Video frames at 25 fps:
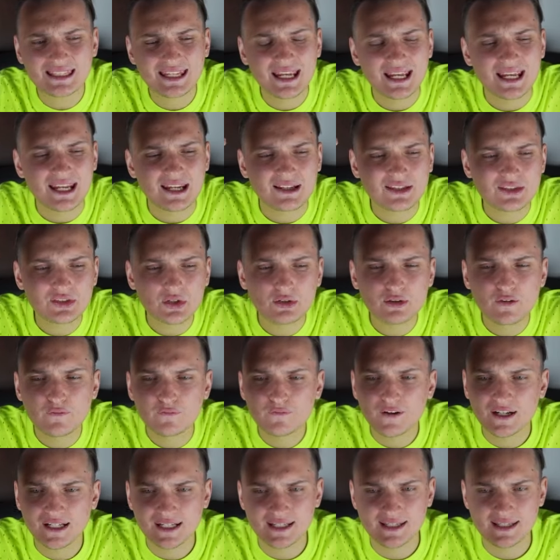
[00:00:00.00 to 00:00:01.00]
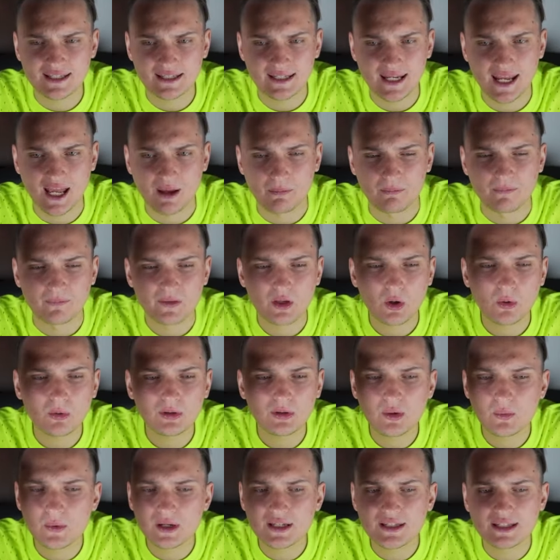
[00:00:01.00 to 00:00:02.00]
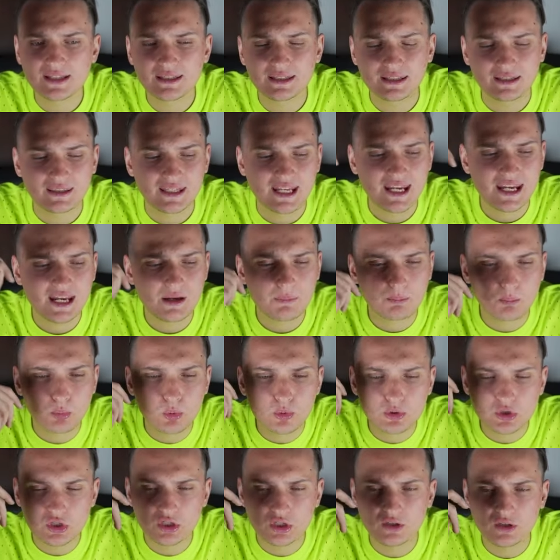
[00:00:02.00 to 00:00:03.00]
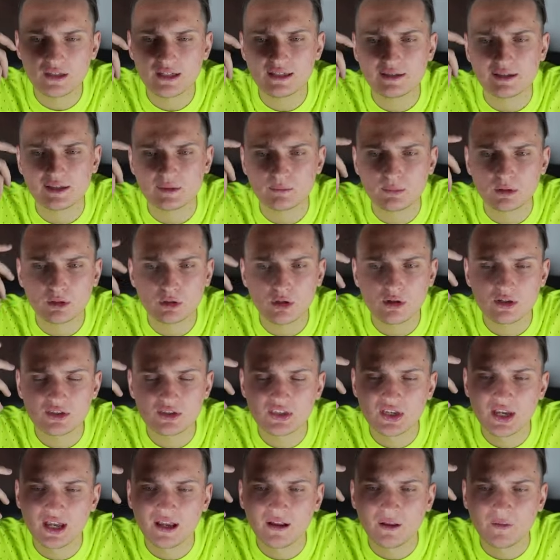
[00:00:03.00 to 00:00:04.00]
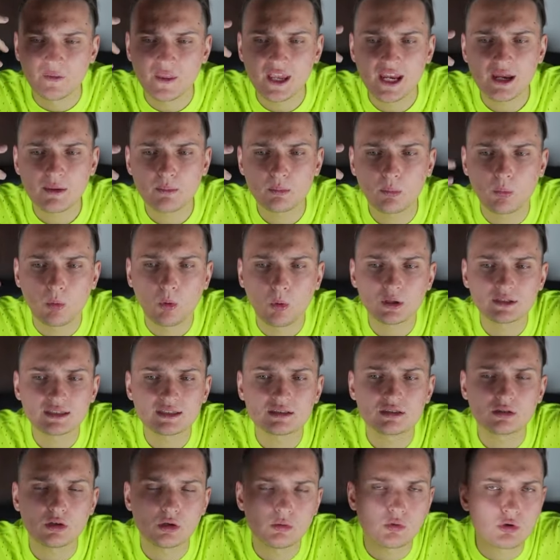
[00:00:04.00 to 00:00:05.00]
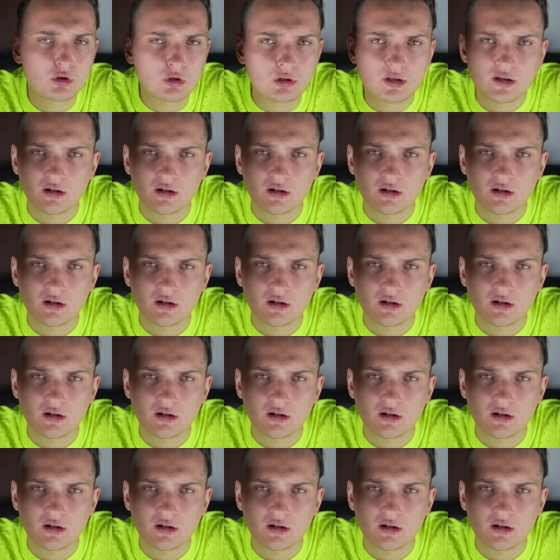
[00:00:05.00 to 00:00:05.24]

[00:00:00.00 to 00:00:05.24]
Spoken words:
It's all a fucking scam. The only reason they are pushing this is because they bought it earlier,